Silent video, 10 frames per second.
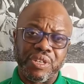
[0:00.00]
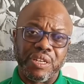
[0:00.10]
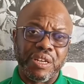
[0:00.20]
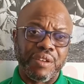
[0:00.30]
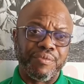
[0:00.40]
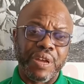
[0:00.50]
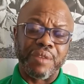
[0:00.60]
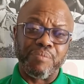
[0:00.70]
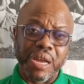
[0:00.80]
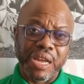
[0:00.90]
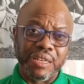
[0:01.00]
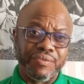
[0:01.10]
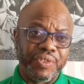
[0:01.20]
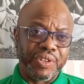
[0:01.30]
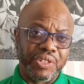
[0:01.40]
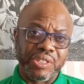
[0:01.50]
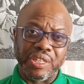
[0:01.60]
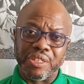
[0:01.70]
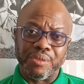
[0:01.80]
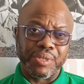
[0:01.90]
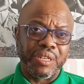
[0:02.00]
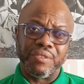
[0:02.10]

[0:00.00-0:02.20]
and have admired the various stadiums and the